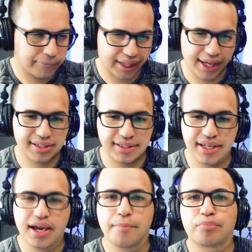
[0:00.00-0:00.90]

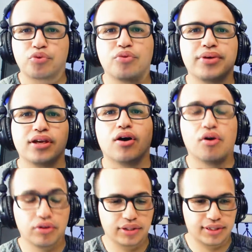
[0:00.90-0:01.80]
testing and proving
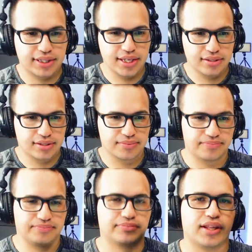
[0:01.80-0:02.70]
all the things
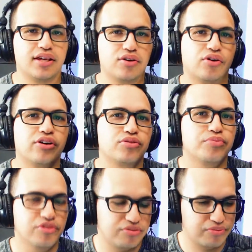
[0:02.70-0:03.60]
in order to
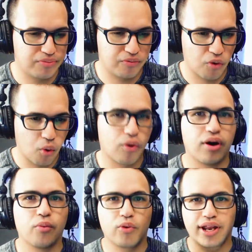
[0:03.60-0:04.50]
move
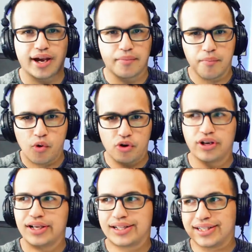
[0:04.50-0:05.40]
forward with a
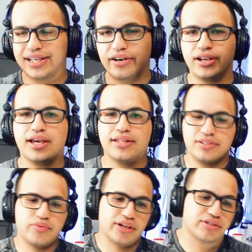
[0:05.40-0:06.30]
more clear
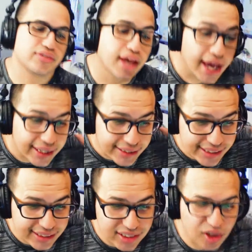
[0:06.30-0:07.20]
direction.
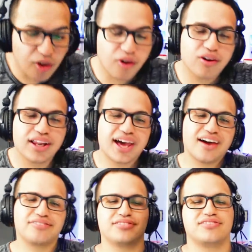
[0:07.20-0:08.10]
This is all I
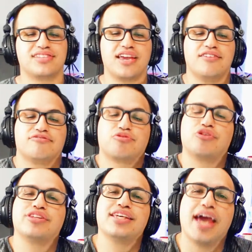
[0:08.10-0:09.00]
have to say
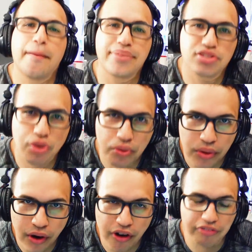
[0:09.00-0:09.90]
for the
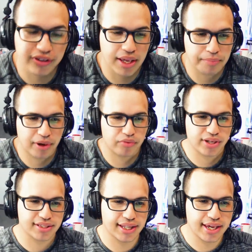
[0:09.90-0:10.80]
episode of Impact
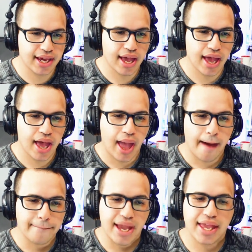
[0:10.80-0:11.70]
Wrestling,
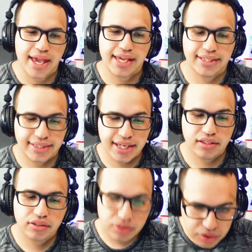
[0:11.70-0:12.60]
May
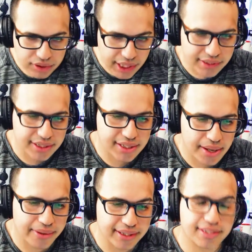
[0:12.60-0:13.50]
18,
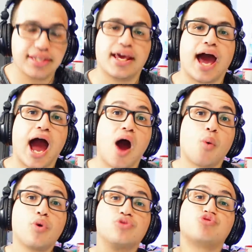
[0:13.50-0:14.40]
2017. I
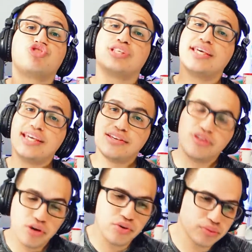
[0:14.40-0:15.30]
will see
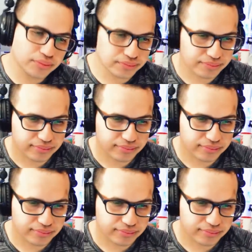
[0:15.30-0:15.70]
you